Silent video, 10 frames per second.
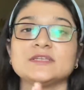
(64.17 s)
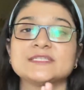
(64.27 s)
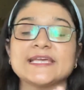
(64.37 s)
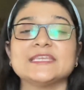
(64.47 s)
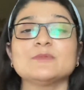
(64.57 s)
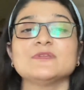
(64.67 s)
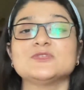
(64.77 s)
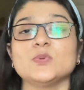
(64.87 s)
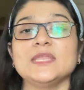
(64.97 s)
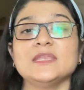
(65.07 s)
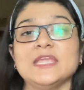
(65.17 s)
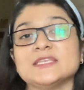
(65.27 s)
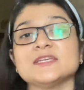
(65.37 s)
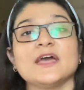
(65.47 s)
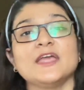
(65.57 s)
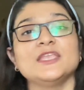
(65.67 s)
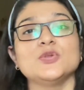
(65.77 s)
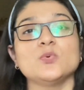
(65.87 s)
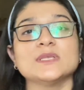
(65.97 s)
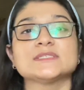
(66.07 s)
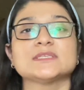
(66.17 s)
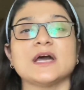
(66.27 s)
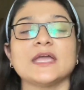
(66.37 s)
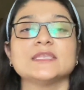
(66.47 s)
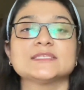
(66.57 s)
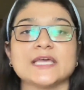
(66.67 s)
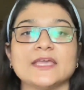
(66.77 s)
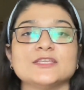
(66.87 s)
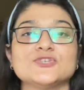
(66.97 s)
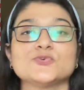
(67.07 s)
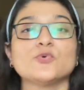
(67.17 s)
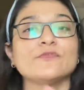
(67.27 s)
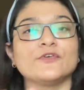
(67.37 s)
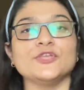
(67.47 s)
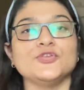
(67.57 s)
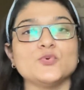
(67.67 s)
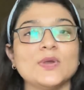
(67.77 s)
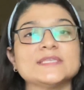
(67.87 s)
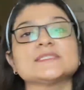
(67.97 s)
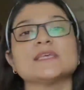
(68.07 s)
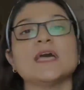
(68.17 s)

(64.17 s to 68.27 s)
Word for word: Deciding between India and U S, I decided to go for U S.